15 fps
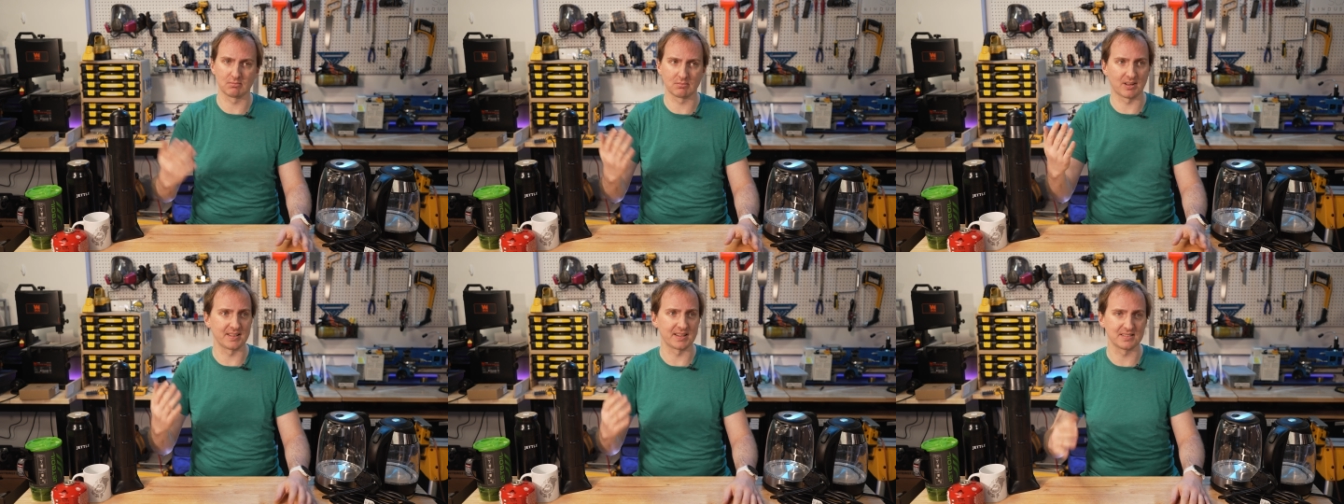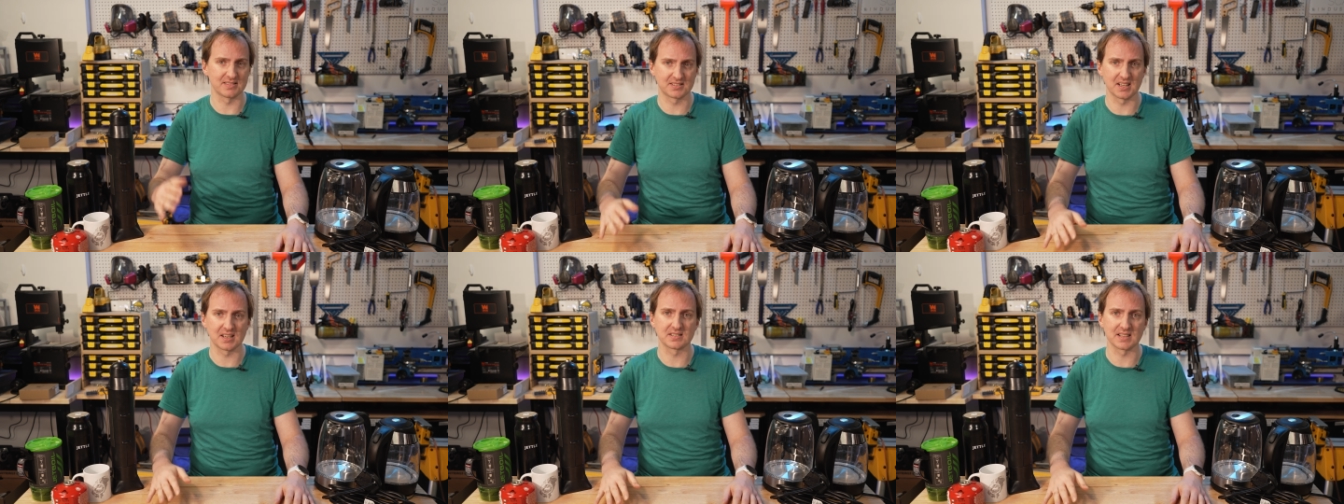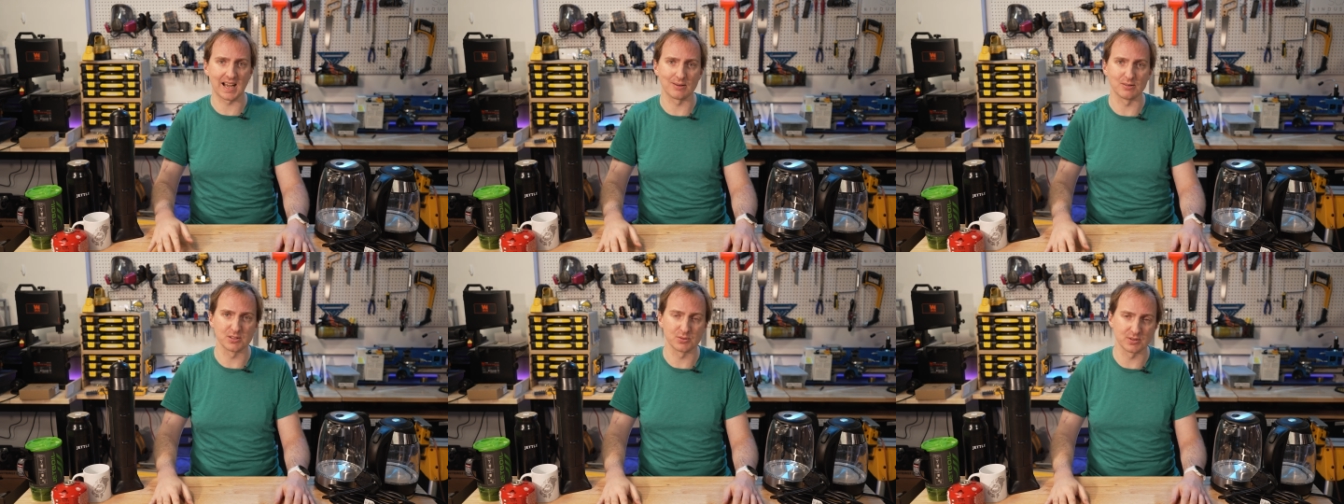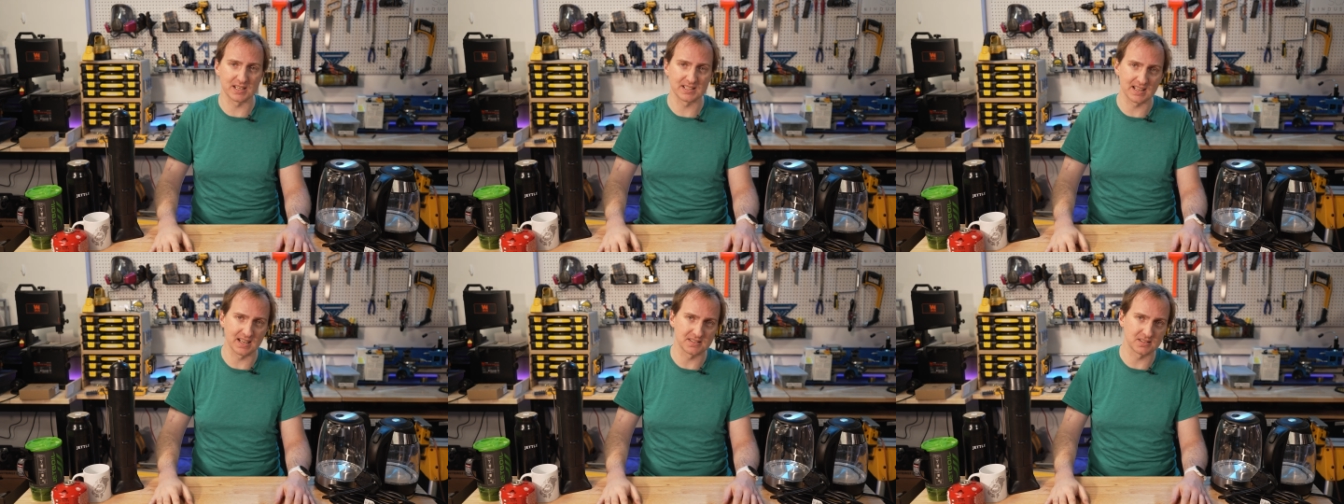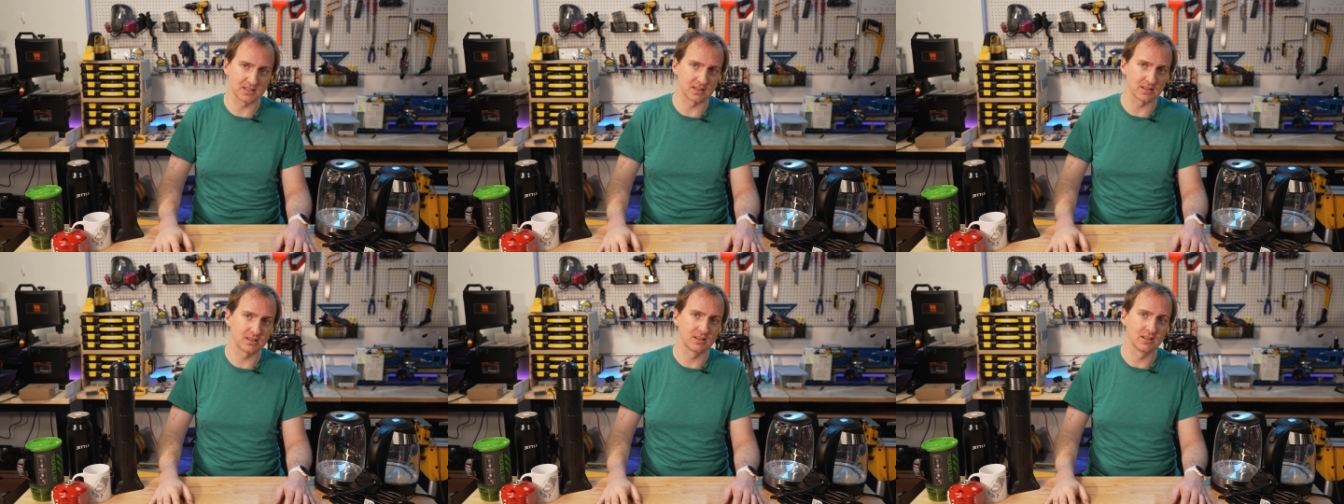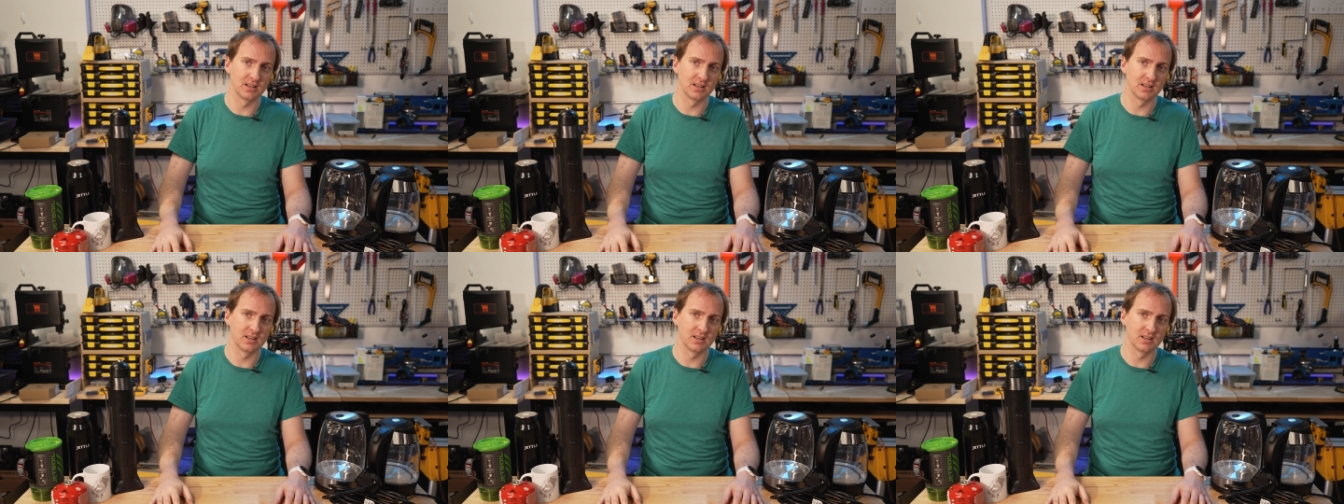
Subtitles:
I think, 6 hours when I tested it.